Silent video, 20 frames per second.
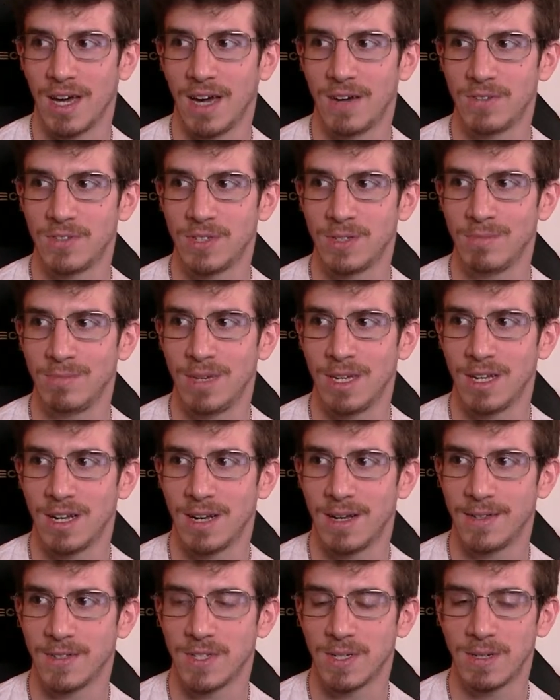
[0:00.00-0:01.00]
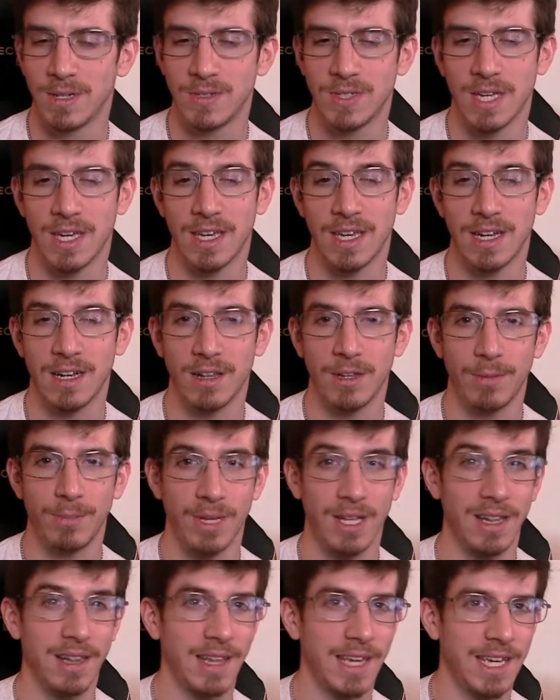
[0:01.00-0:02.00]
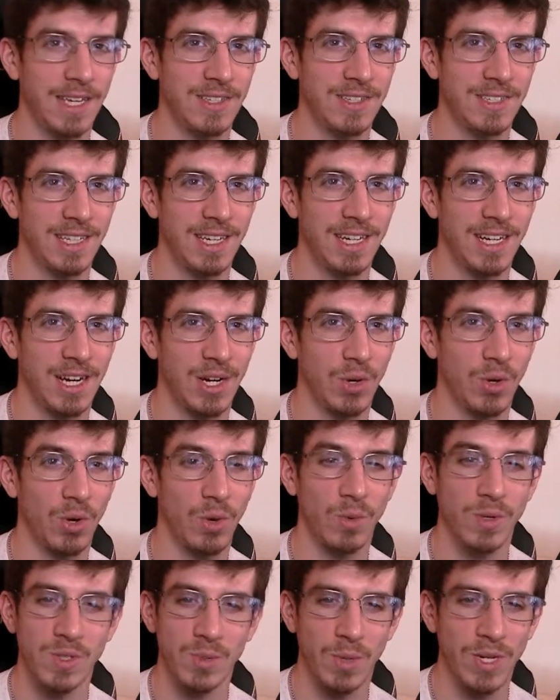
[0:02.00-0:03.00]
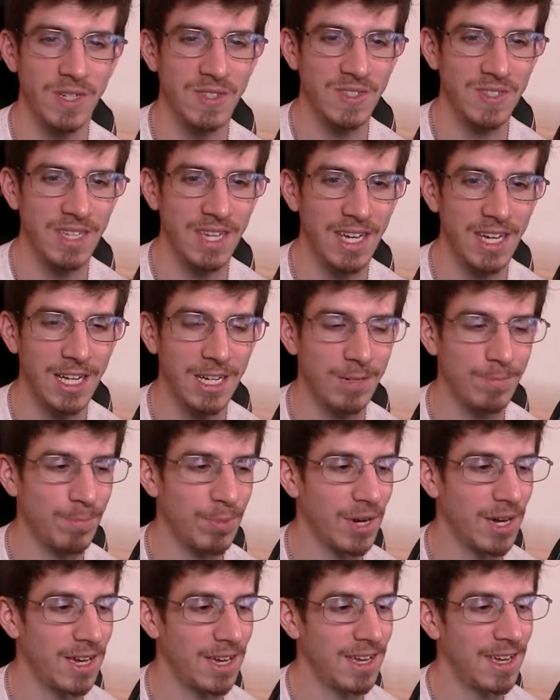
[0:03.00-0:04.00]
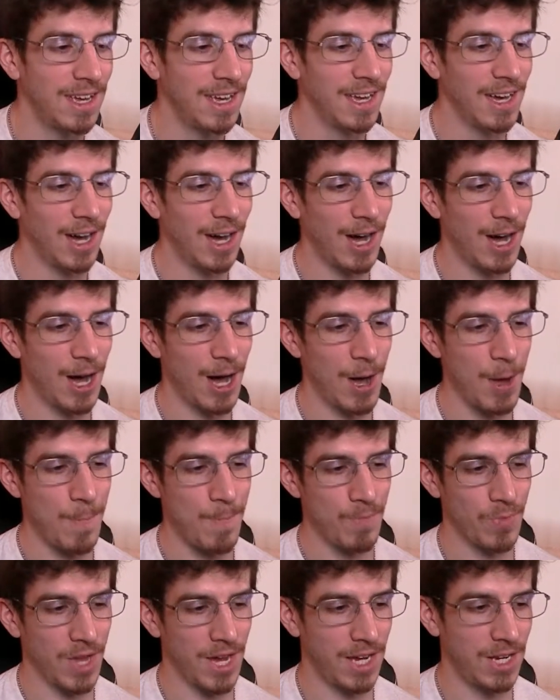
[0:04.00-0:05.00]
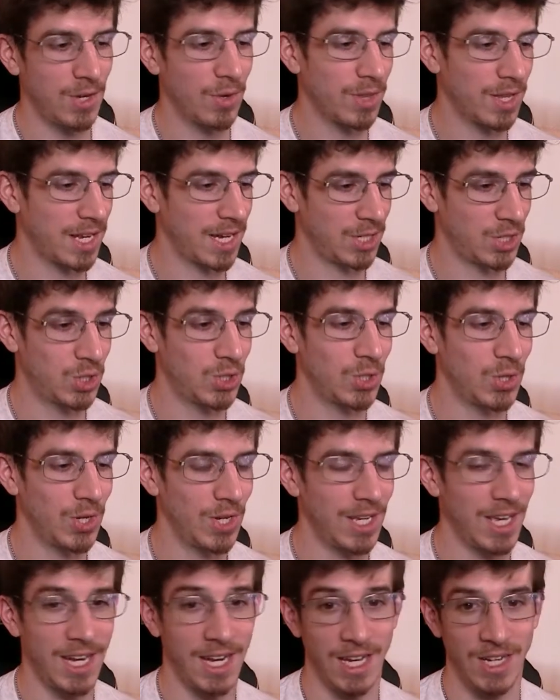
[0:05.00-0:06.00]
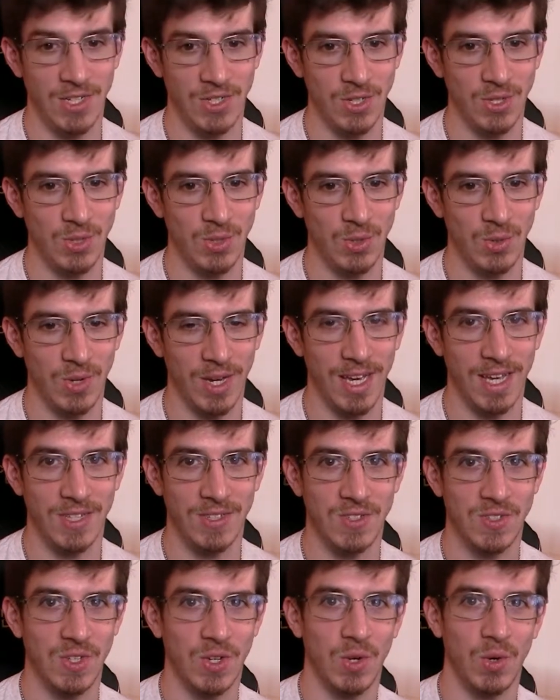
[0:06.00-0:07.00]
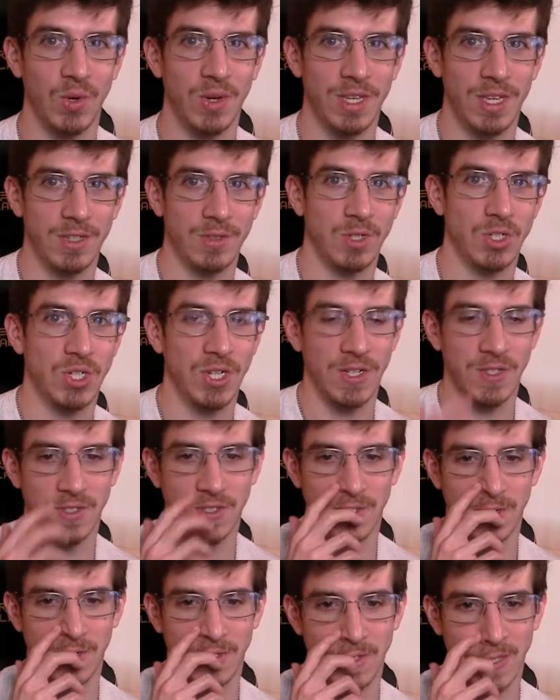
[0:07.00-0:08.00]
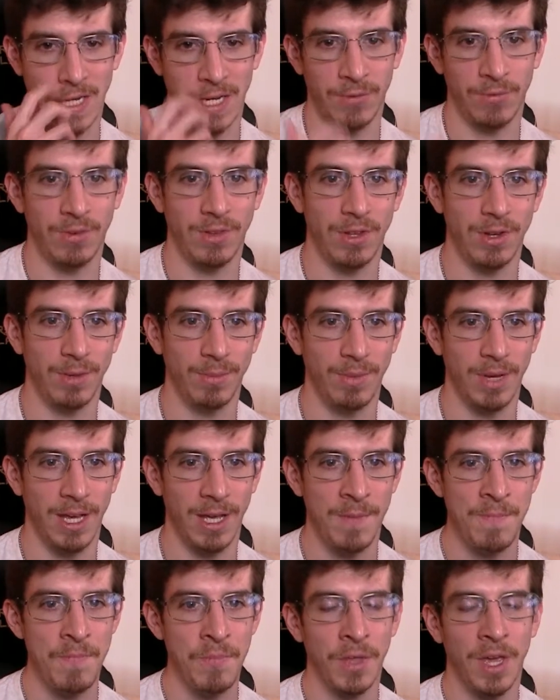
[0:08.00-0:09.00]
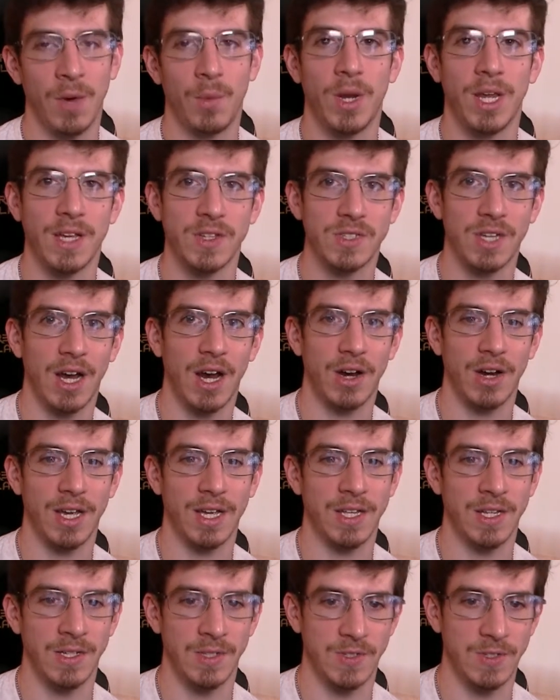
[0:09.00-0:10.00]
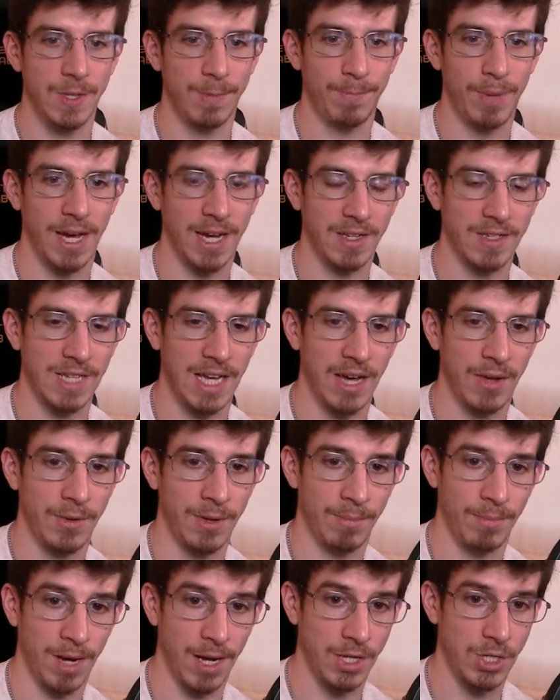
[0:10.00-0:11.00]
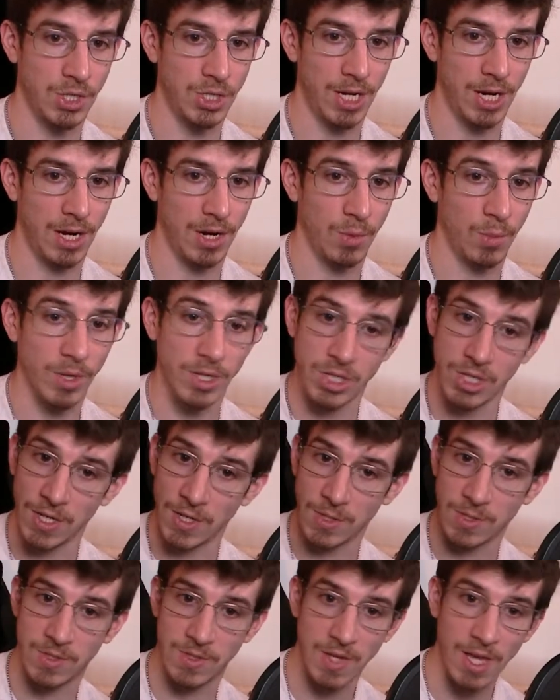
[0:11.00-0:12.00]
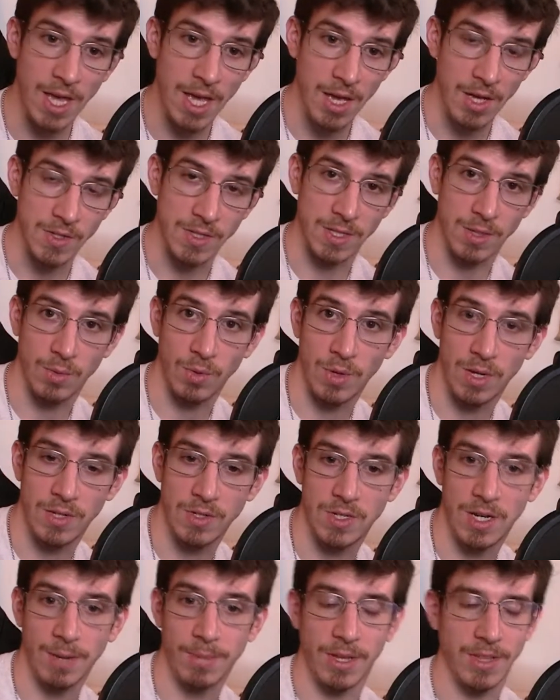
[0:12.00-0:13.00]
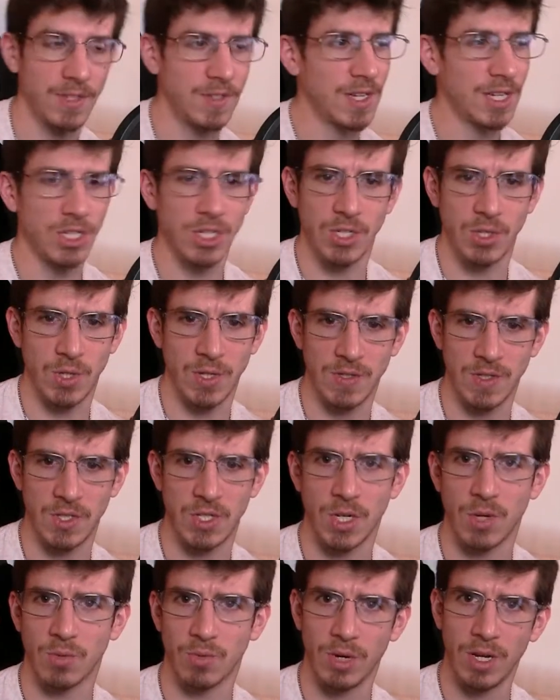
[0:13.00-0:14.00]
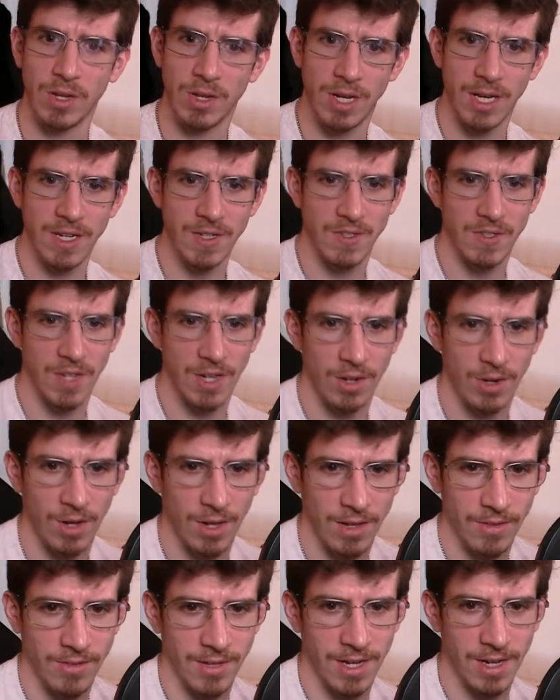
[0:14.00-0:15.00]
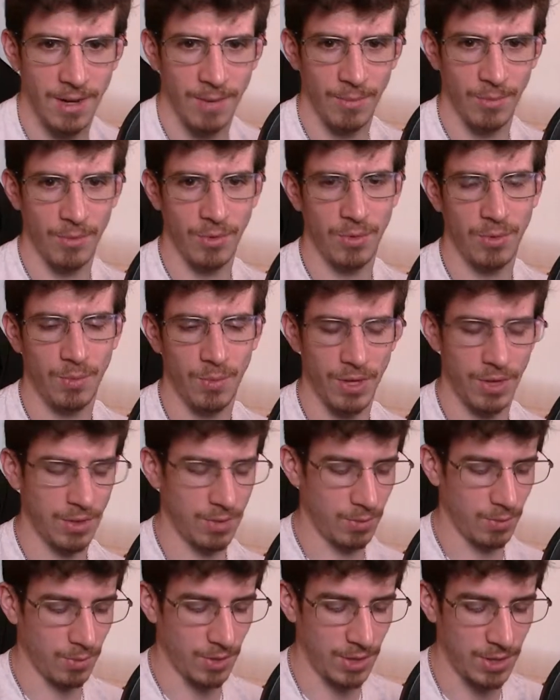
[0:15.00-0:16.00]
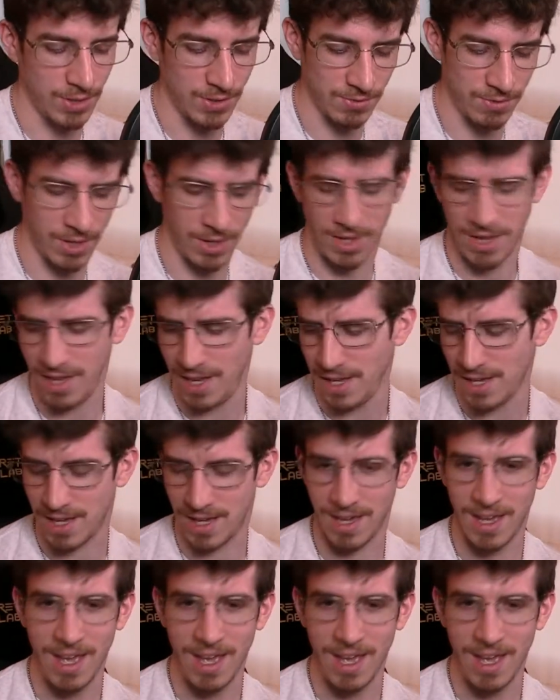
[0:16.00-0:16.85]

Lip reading: to admit, sometimes I get a little bit lazy and I don't always want to stand, but I know that I should, and I do, and so it gives me a chance to stand for a little bit. And when I get tired, I can sit back down in my chair, which is something we'll go ahead and talk about. This is actually transitioning real nice here, with this video. I like it.